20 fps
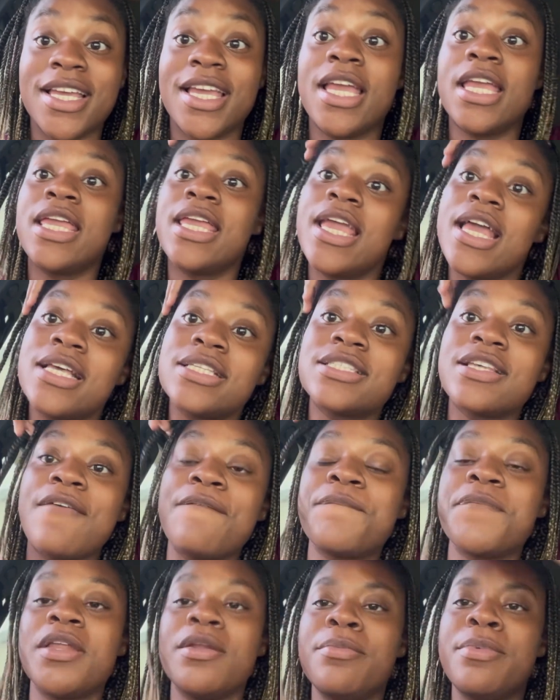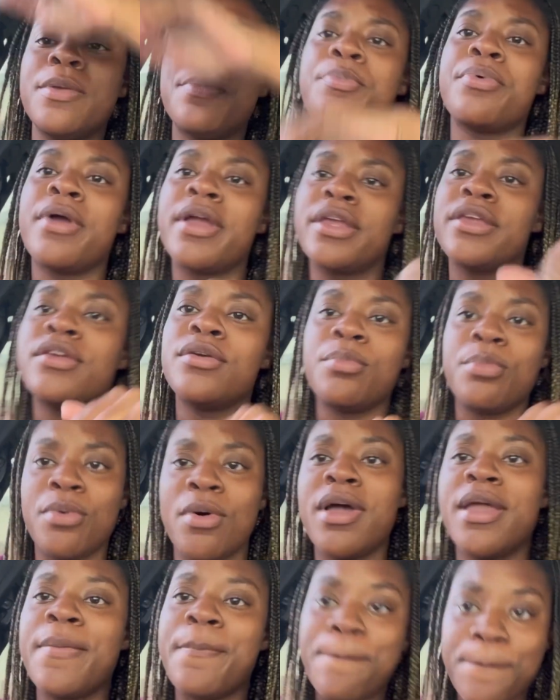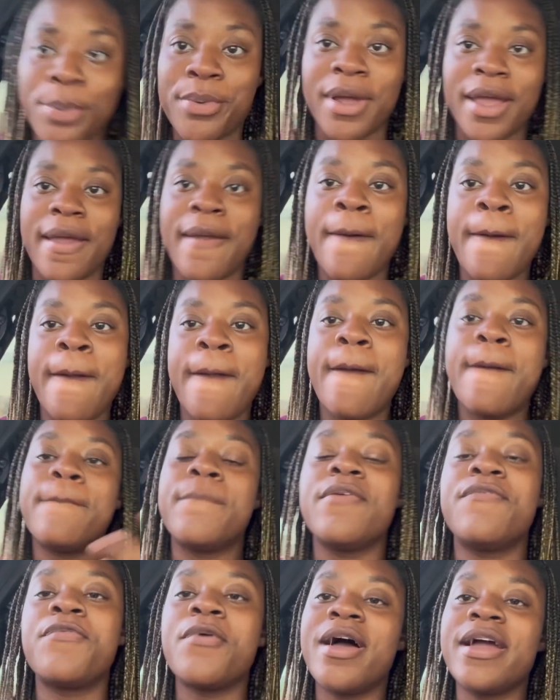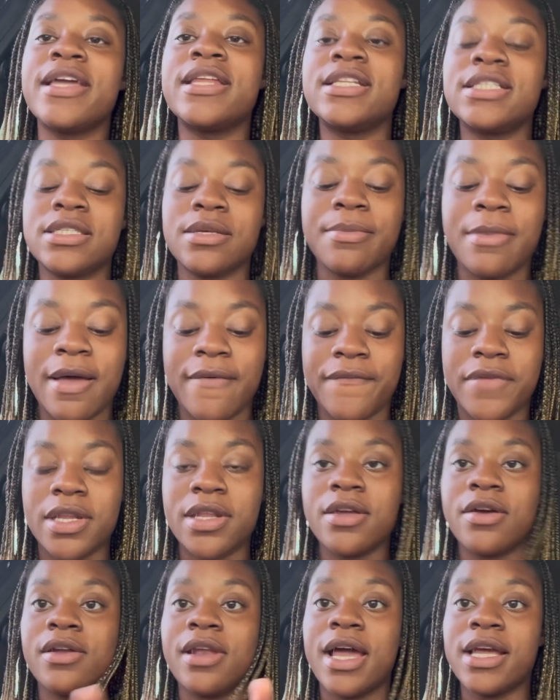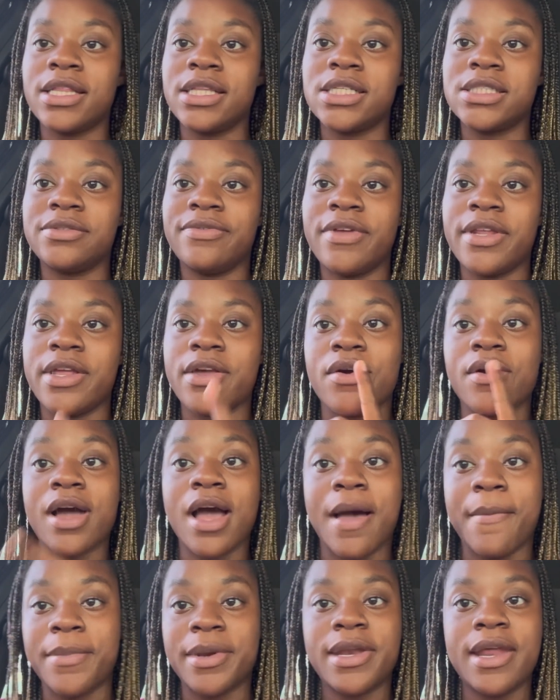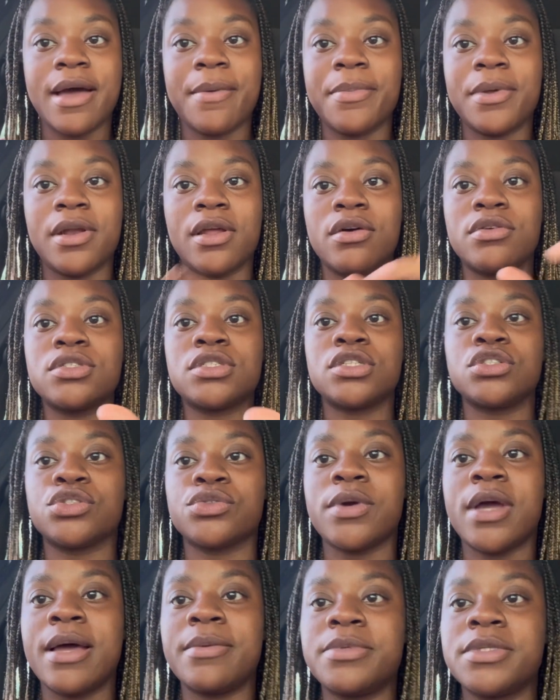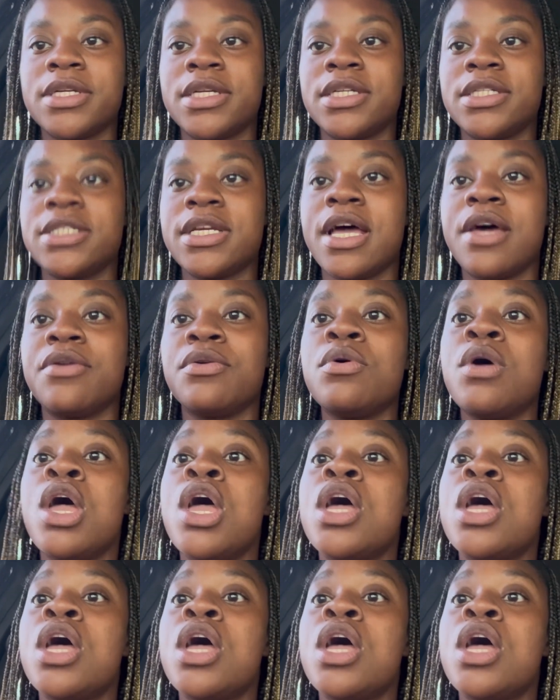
and yes, I'm finna be pranking your boy, Brent. Before I get into my video, like this video, comment down below, subscribe to the channel,